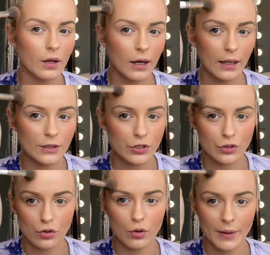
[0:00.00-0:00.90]
I like to just
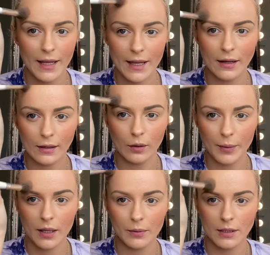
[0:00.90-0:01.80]
come in a little
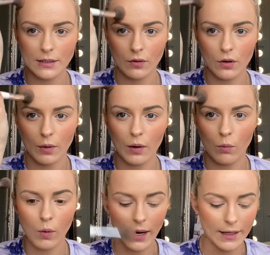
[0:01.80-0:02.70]
bit because I've got quite a
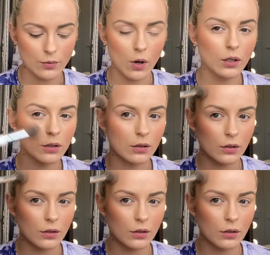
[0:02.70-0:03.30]
wide one.